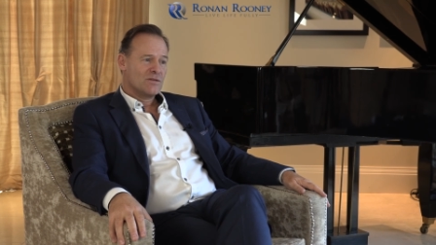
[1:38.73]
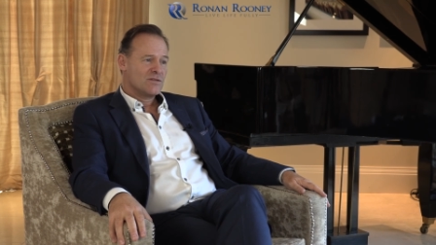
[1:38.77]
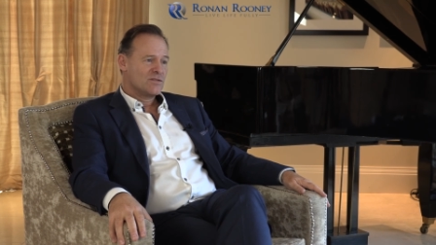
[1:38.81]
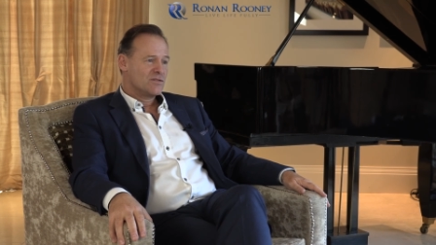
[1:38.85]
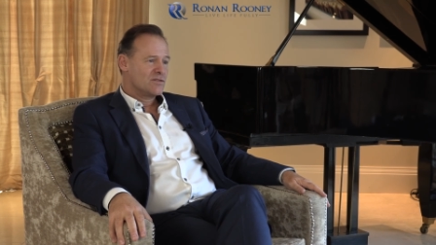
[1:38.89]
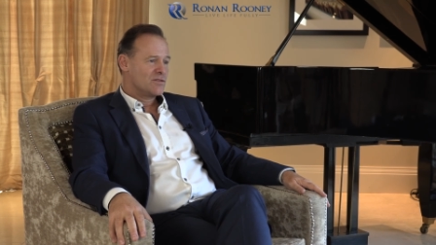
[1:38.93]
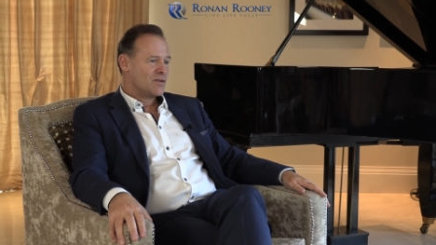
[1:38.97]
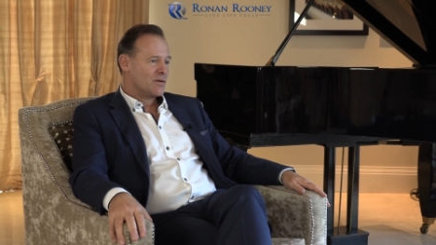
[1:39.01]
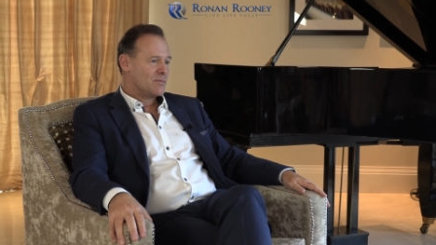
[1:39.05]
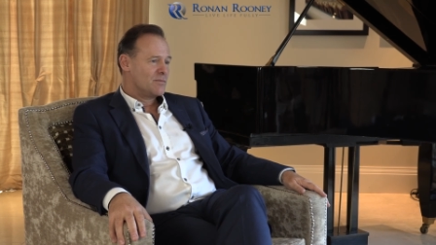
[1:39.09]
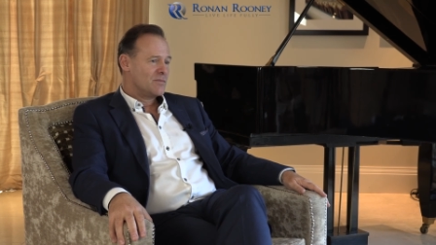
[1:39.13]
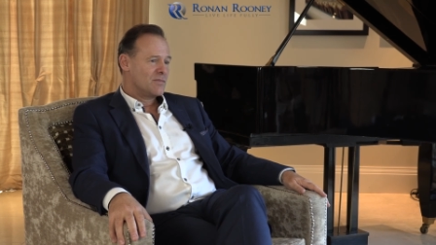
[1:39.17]

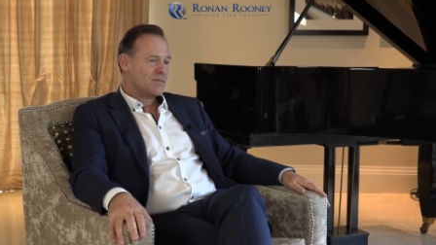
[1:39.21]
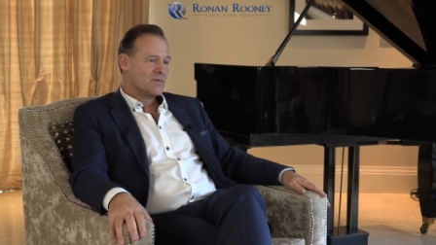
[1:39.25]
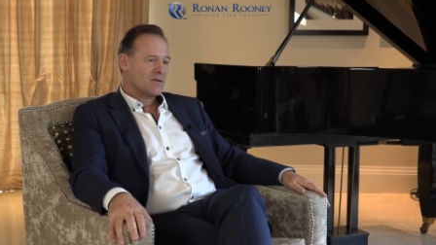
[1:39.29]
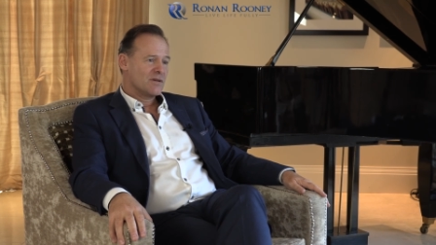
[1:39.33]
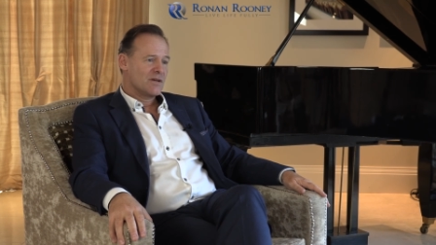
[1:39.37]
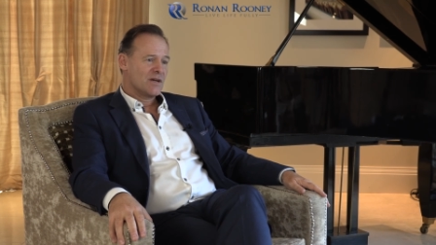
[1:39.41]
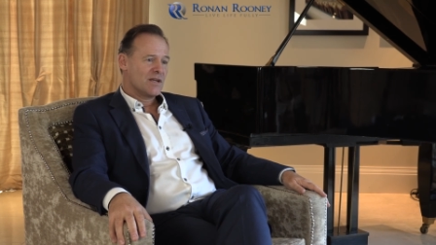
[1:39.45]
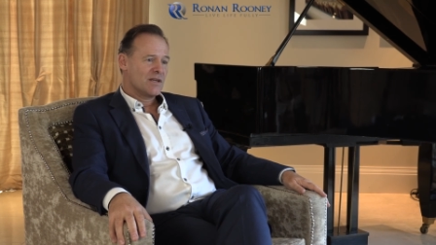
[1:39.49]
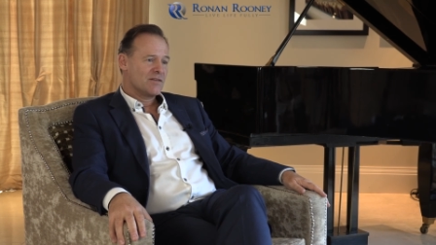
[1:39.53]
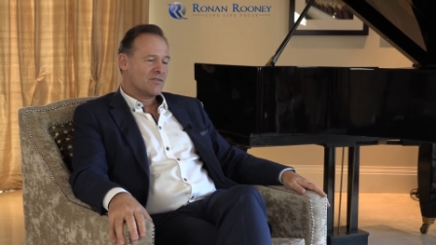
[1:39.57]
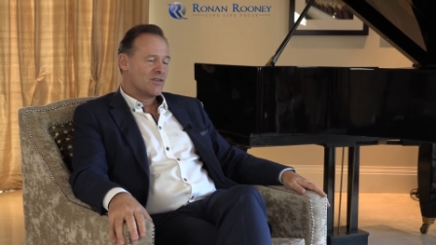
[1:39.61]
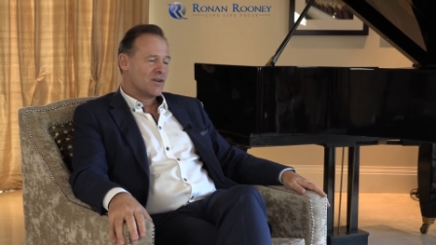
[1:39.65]
some
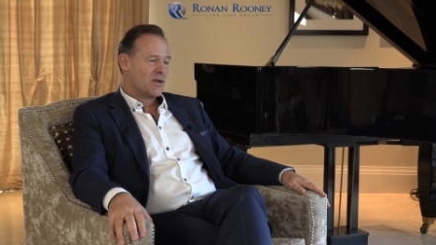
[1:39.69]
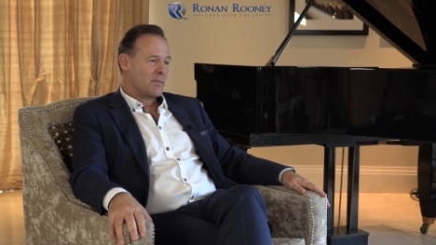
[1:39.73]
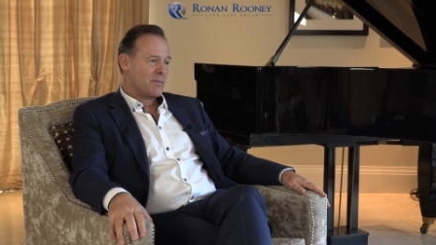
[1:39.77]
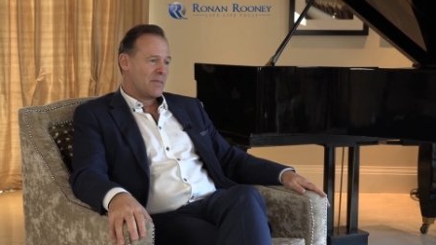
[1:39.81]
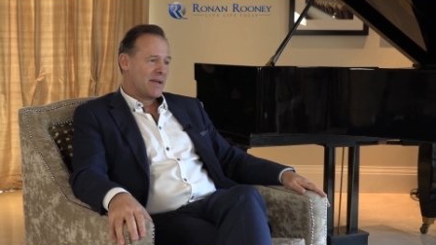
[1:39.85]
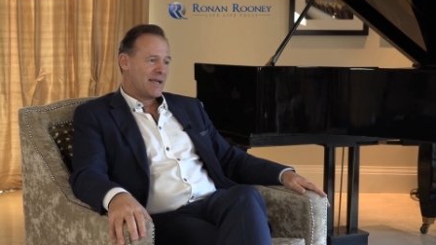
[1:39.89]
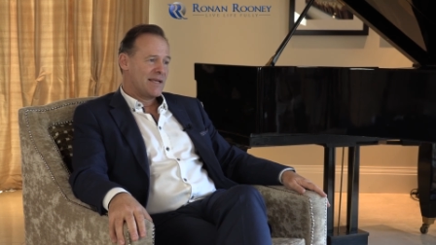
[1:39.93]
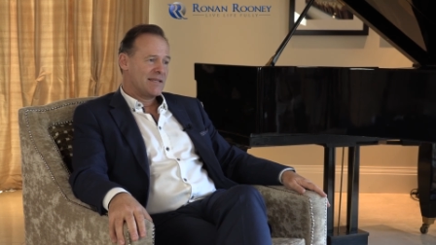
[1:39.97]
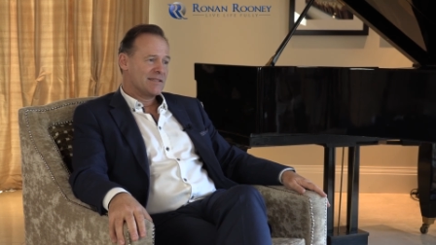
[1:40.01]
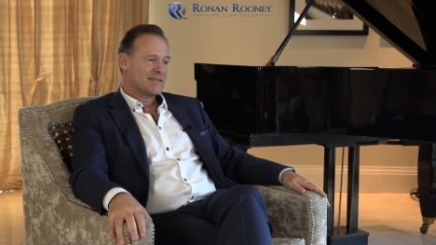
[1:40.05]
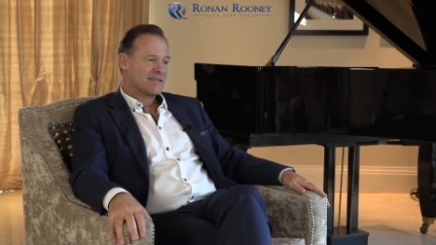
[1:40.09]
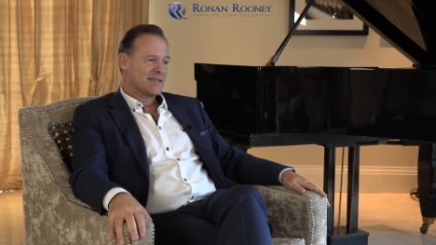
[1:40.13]
kind of an
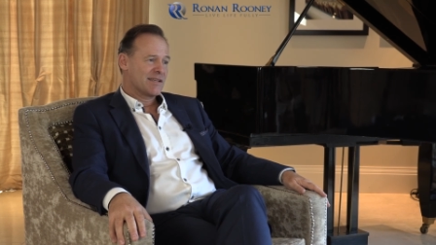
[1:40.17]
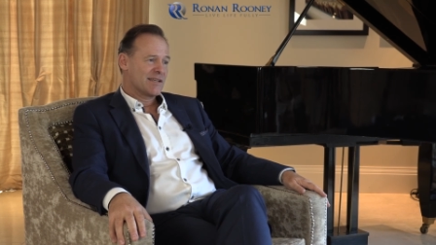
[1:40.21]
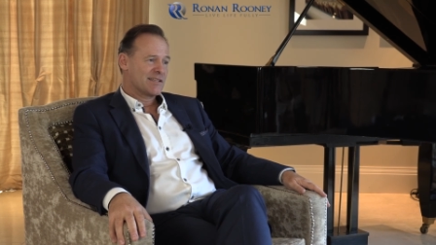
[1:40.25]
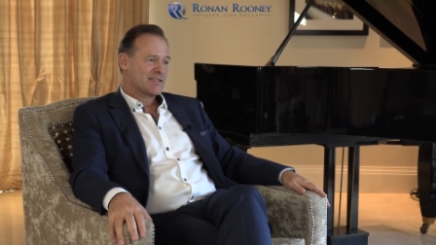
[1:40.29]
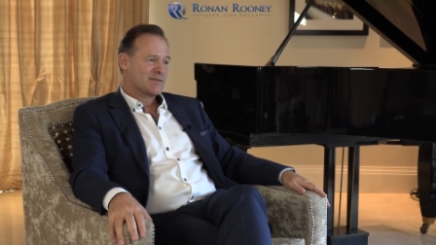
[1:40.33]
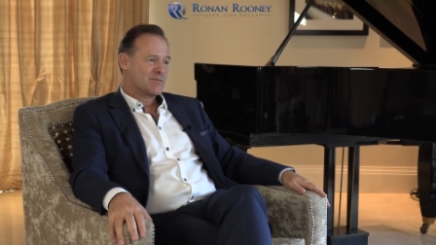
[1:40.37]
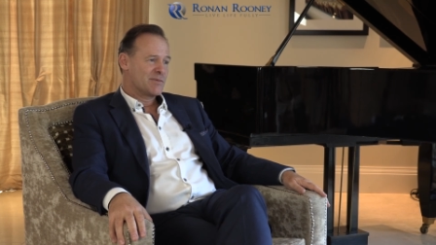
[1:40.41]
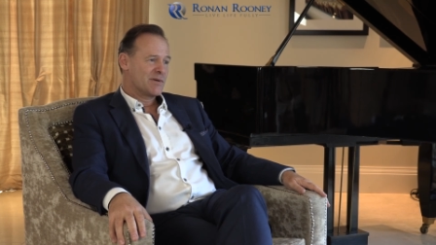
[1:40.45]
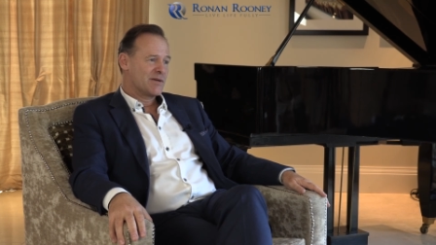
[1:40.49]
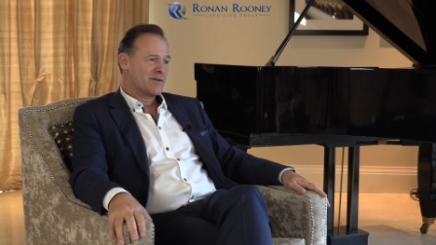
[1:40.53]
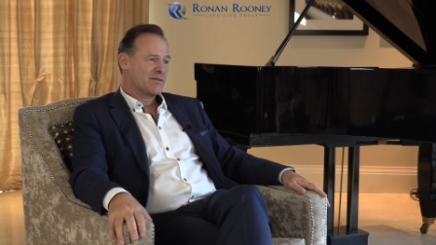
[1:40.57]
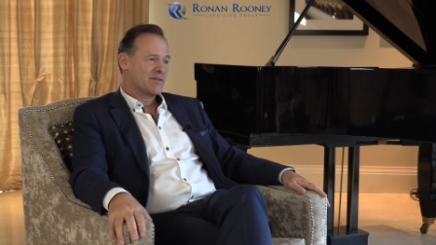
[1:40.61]
amazing
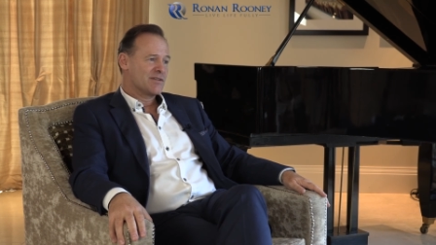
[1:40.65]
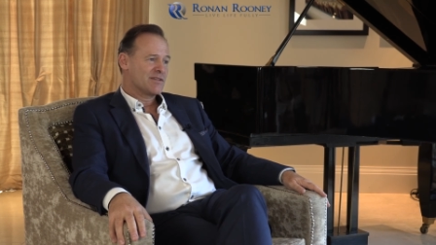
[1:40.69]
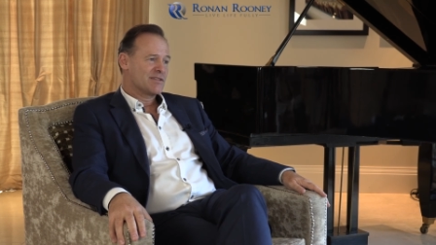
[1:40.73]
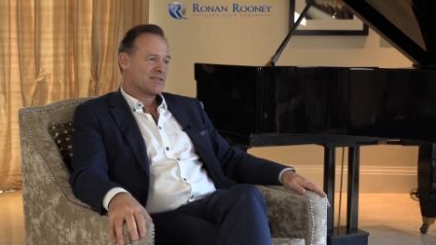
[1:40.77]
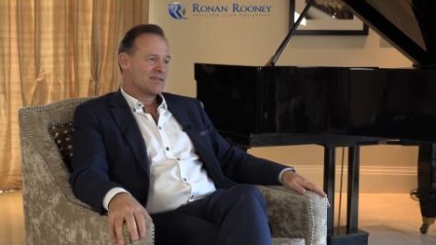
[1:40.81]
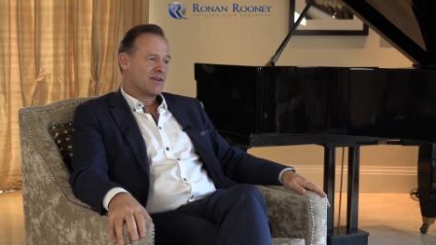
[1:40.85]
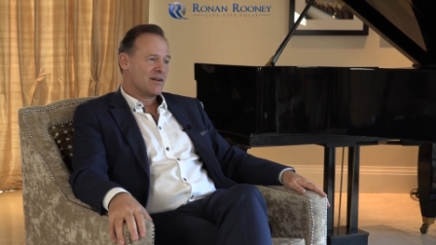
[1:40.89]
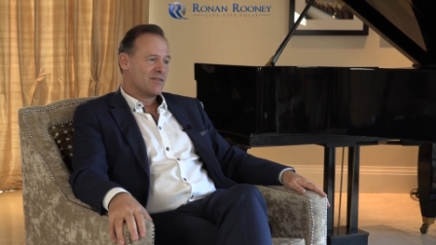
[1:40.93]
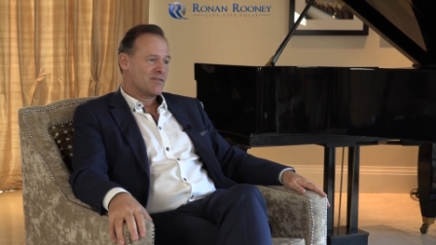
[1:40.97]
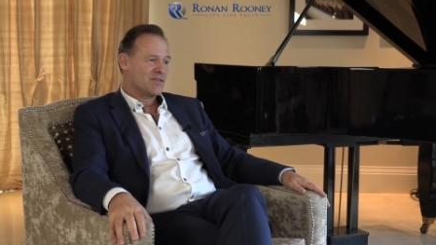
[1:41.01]
experience